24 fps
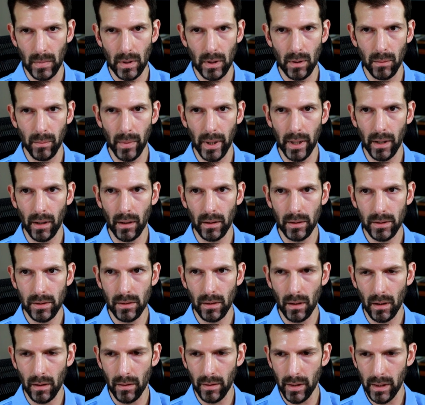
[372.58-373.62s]
You might also
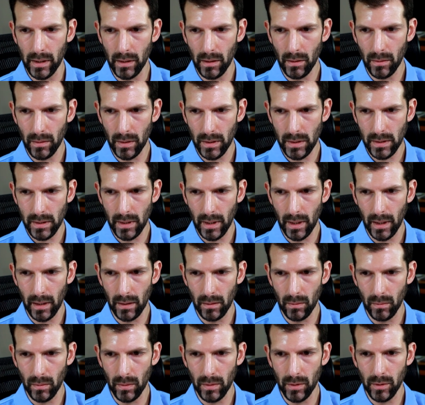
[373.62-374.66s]
already notice
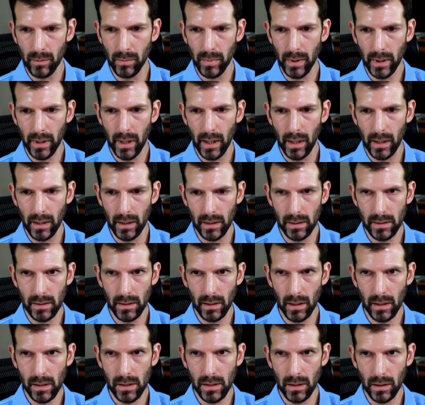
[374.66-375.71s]
that we're duplicating
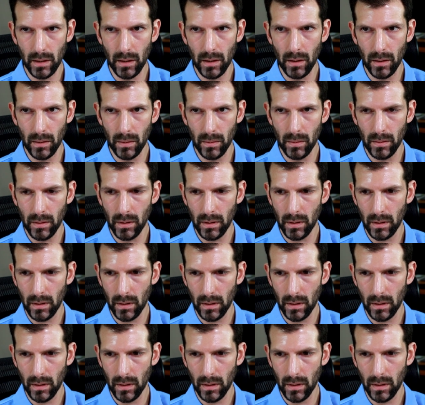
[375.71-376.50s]
selection code,